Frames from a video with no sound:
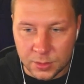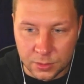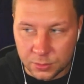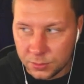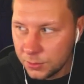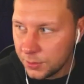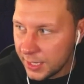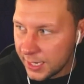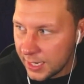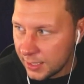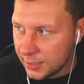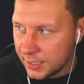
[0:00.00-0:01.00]
Ooh, they
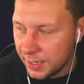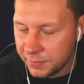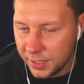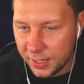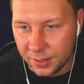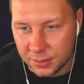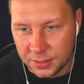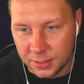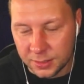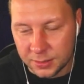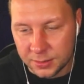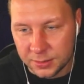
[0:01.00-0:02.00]
got a deaf
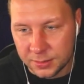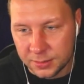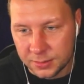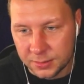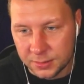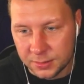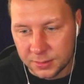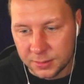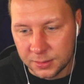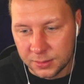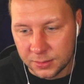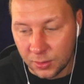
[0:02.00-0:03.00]
character.
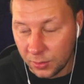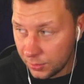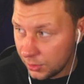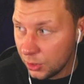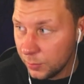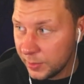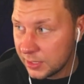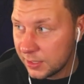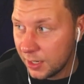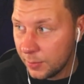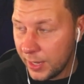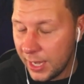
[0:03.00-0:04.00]
Are the humans
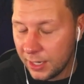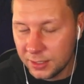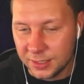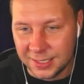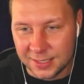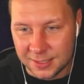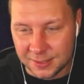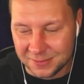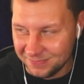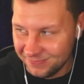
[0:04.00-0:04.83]
gonna matter in this?